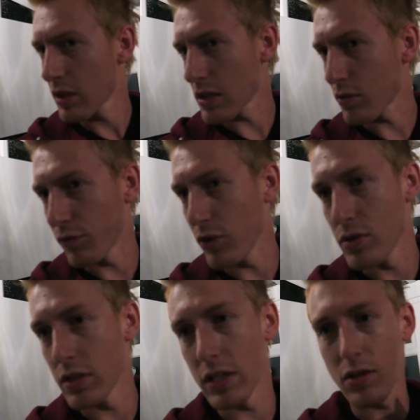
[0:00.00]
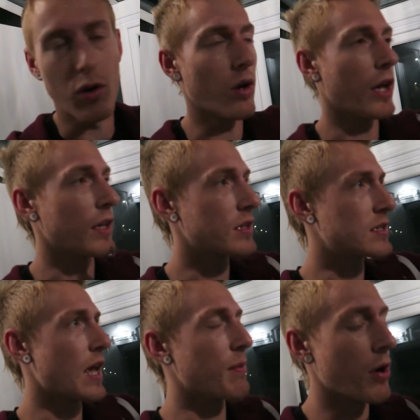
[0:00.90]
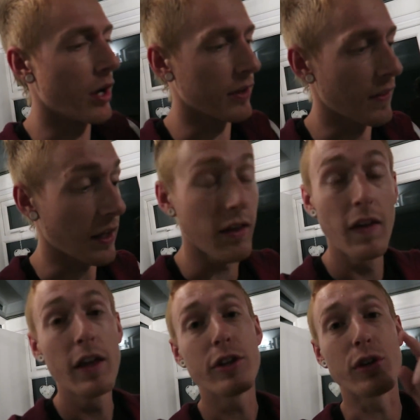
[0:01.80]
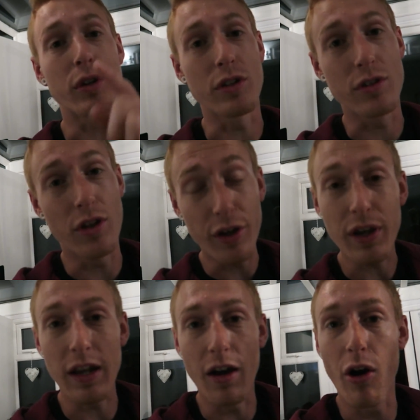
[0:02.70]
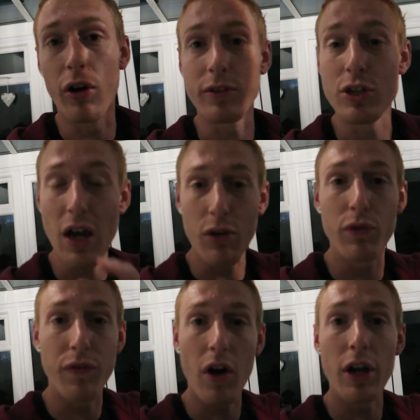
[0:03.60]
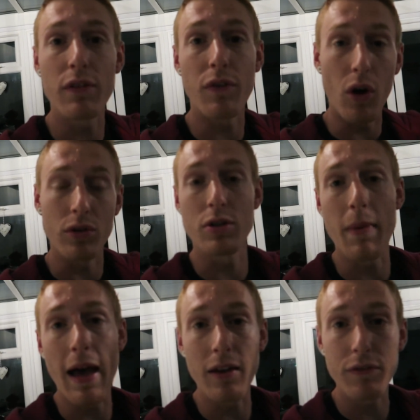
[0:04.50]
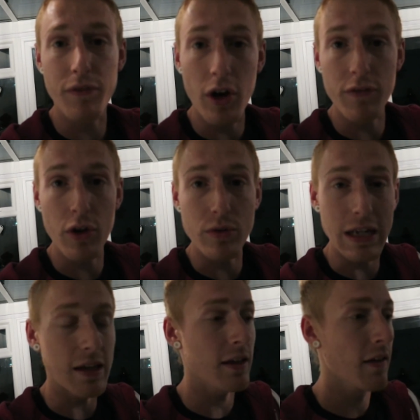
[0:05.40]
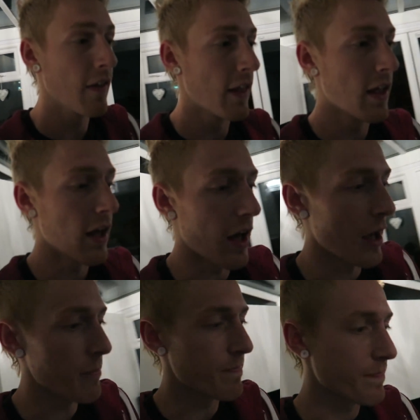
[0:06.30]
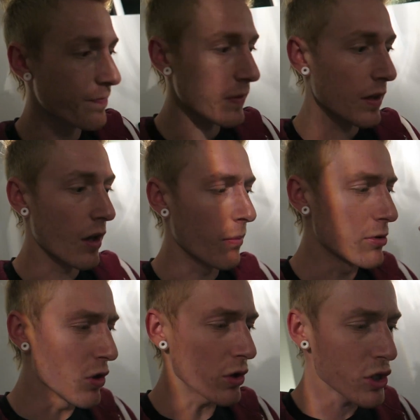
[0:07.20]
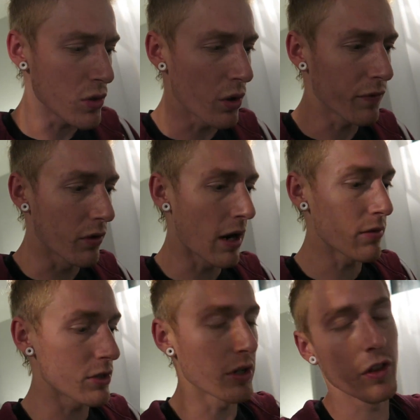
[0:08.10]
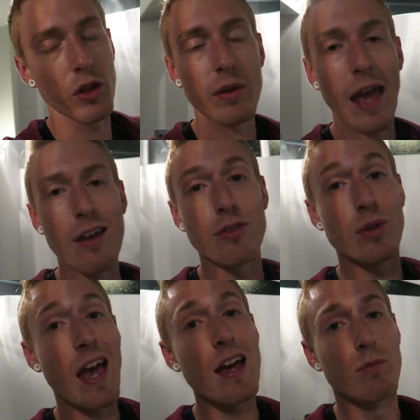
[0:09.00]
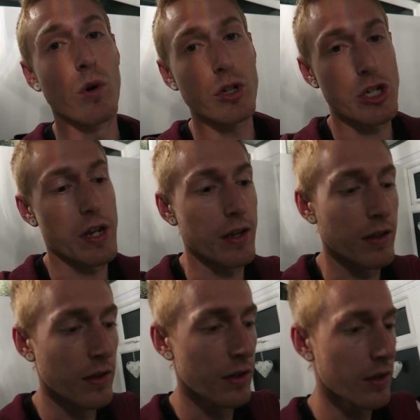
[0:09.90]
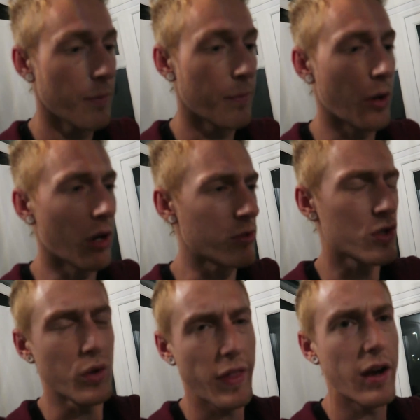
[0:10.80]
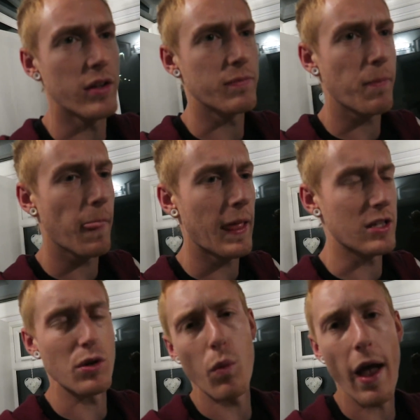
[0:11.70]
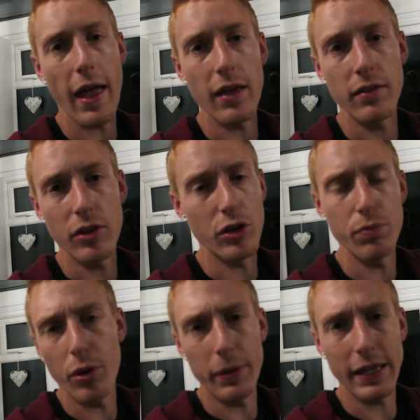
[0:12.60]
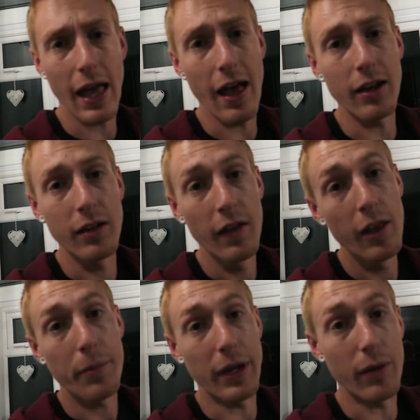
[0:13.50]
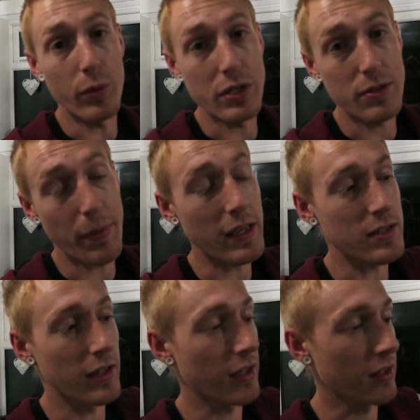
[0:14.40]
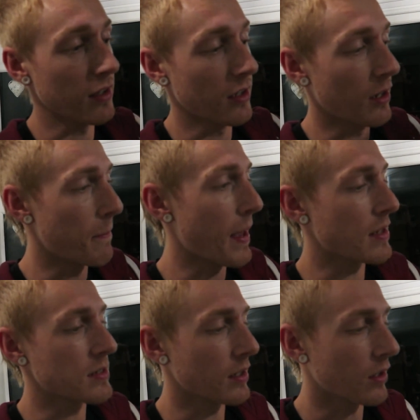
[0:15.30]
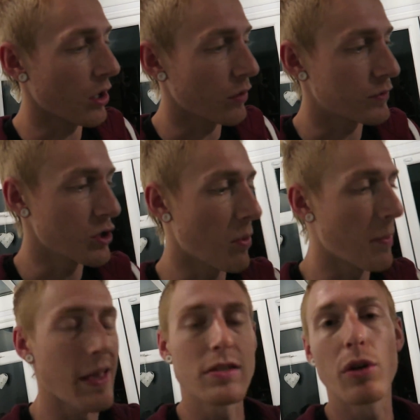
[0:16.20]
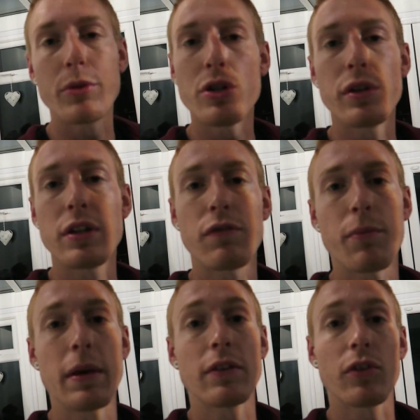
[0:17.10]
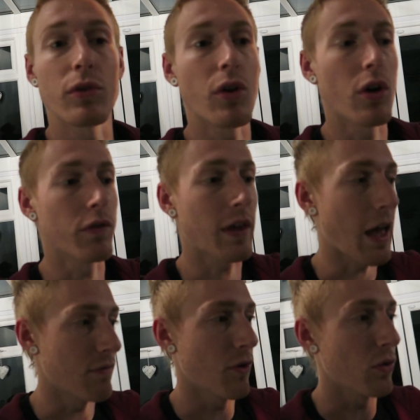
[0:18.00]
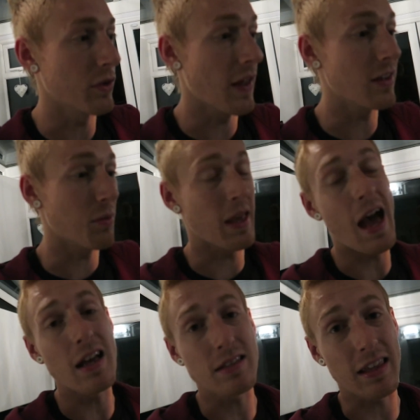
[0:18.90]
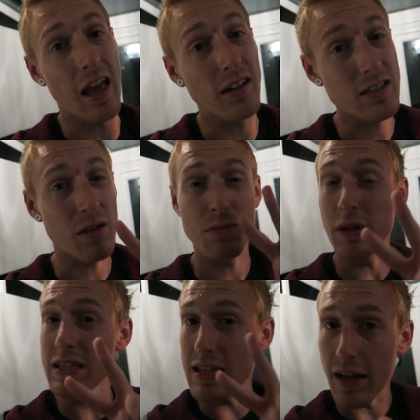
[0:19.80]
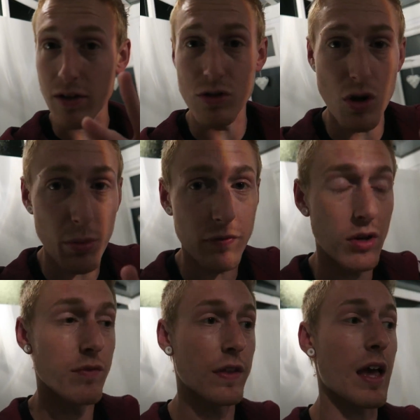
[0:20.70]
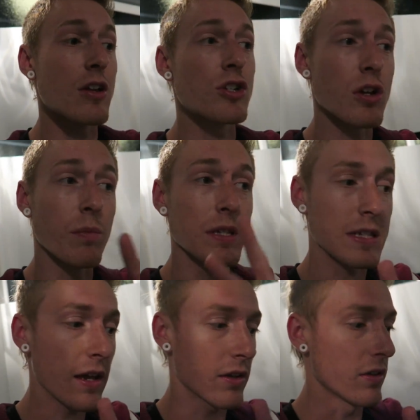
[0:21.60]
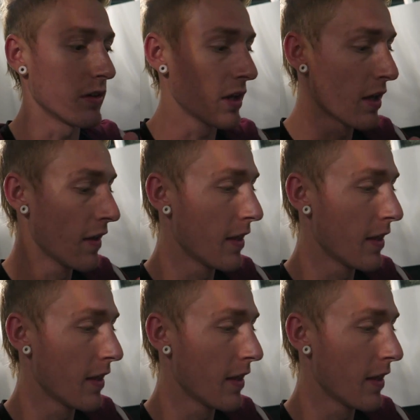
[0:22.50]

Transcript: gets confusing this whole like day behind thing. You can look at it on Channel 5 on demand, 5OD. Um, I'm not sure if you're outside of the UK if you can watch it, but I'm sure there is a way that you probably can. But it was basically an amazing kind of job, amazing opportunity for me to kind of get involved in that, to be asked again, because that was my second job I've done for the Gadget Show, my second